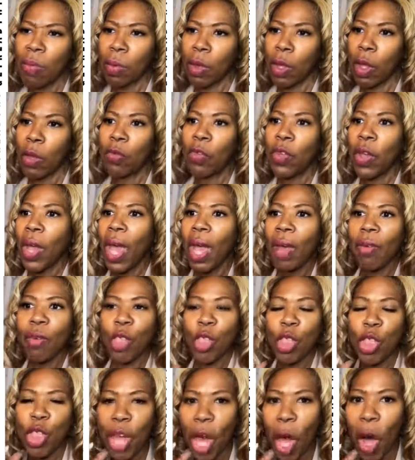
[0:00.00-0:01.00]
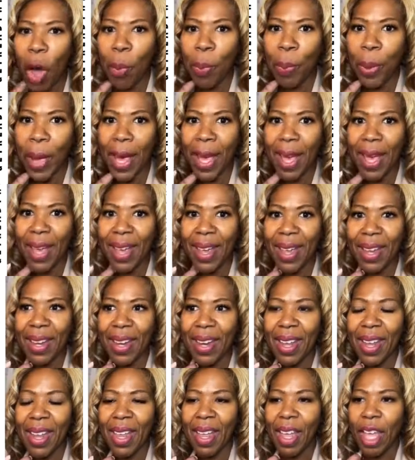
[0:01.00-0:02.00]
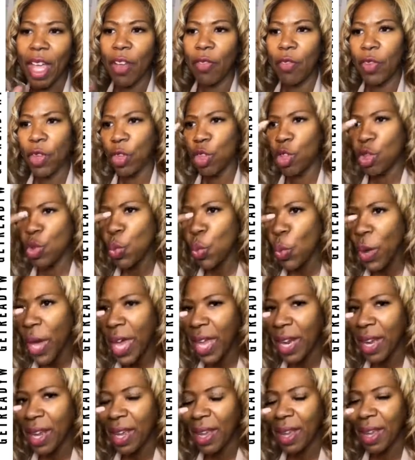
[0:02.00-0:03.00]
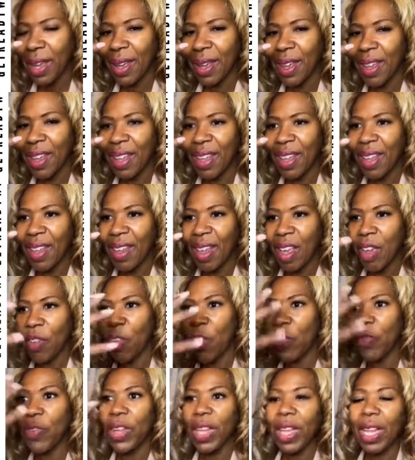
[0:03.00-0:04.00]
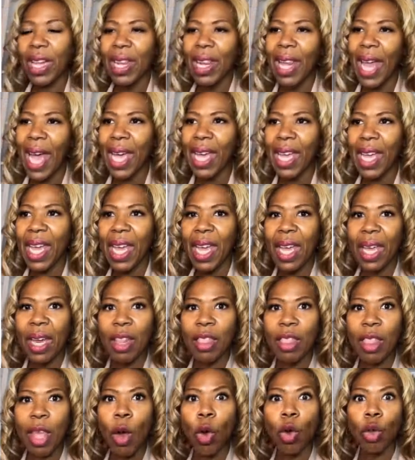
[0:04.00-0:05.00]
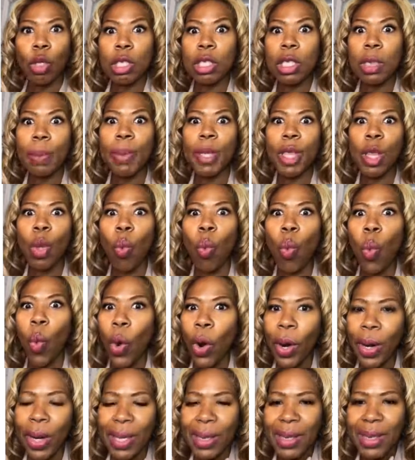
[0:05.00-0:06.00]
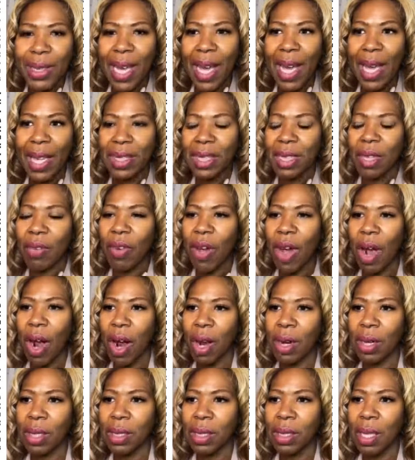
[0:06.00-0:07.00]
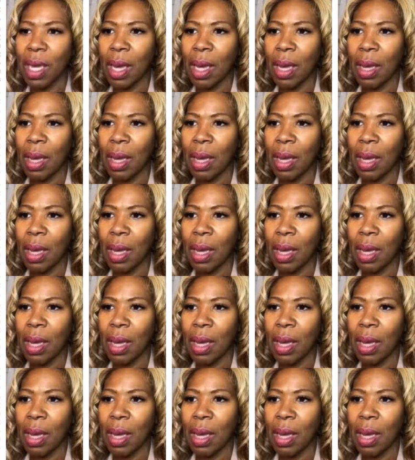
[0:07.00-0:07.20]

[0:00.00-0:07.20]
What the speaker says: if you're having jaw pain, if you're sweating, if you're feeling lightheaded, those could be the warning signs of a heart attack.